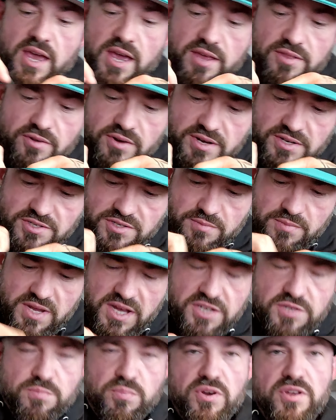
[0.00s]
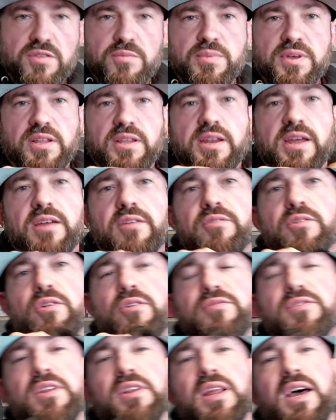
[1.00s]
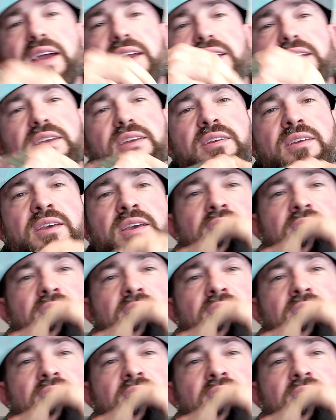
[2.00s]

And there is some nice breathability. I don't know if the lighting